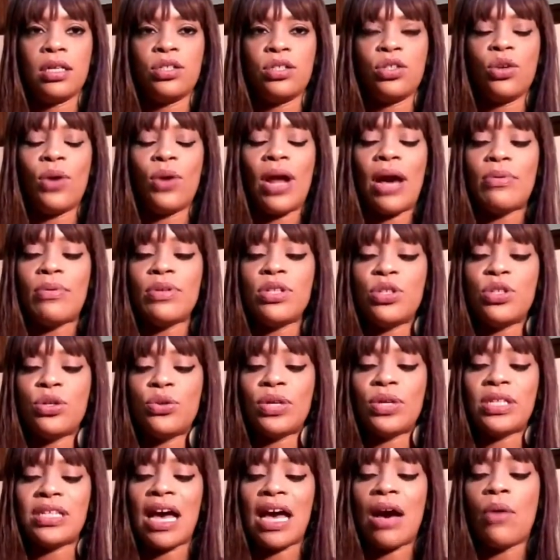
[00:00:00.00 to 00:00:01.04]
So what I would
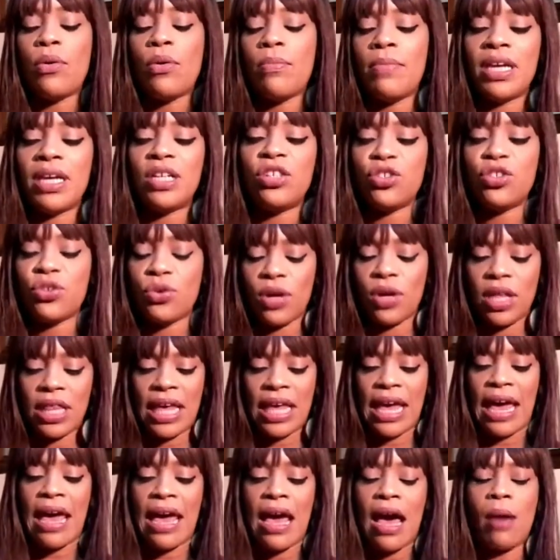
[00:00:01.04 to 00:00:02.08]
do is I would make sure
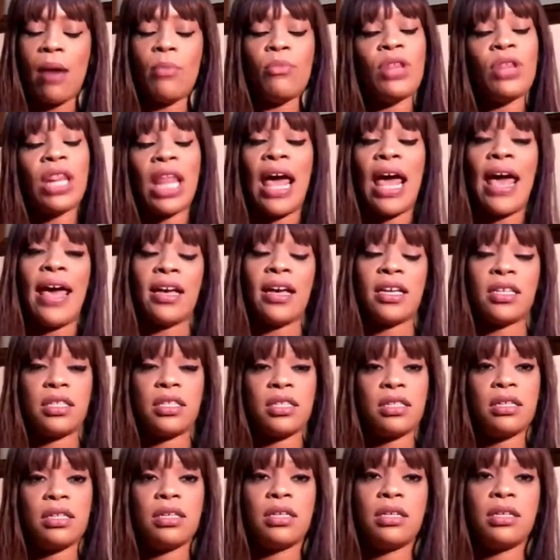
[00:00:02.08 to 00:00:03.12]
that I'm
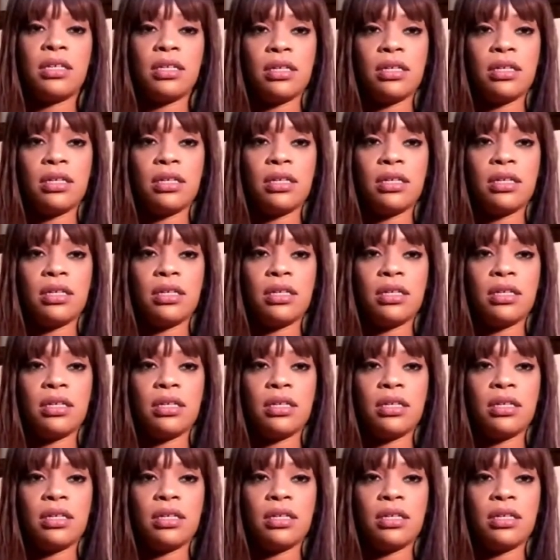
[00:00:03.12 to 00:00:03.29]
relaxed.